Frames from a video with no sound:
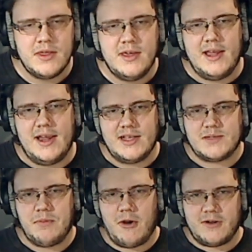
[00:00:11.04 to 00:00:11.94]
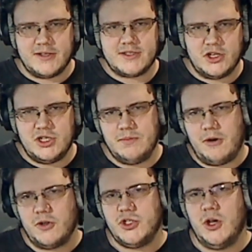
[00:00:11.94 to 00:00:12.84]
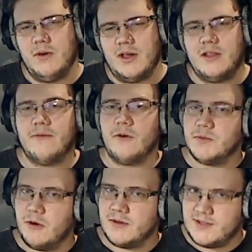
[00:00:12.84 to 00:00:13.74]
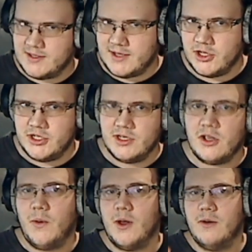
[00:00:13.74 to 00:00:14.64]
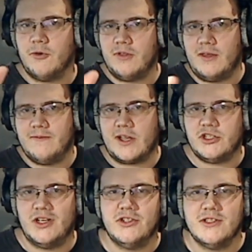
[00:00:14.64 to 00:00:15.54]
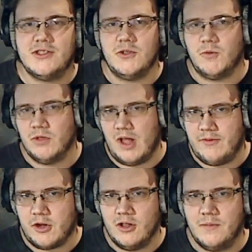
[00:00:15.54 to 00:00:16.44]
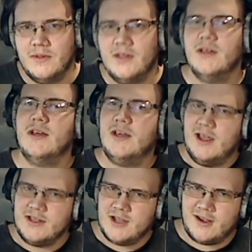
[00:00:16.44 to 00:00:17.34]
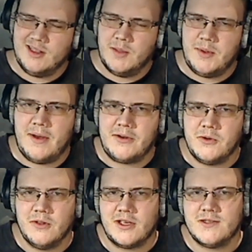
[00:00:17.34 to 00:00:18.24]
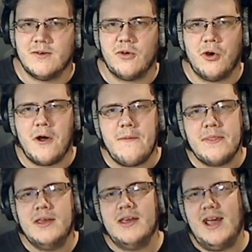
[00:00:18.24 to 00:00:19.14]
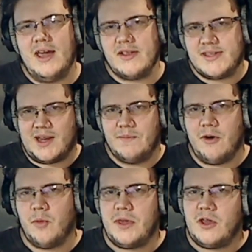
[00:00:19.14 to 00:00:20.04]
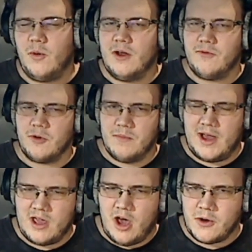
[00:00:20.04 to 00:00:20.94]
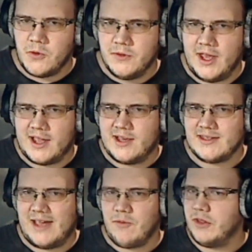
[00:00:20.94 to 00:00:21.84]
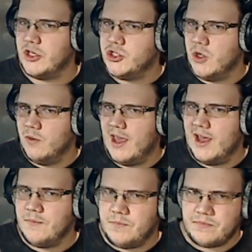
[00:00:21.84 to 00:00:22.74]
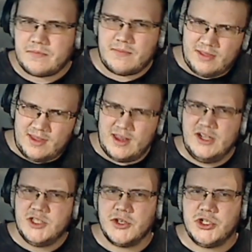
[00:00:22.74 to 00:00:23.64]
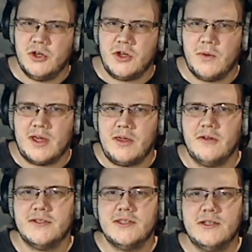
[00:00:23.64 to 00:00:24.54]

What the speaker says: It is part discussion, part showing. The first part's discussion, going over the effect changes to Lava Golem, talking a little bit about Duel Links overall. And the second part will be going over my auto-duel deck, because I haven't really shown that. I just want to show you what I use.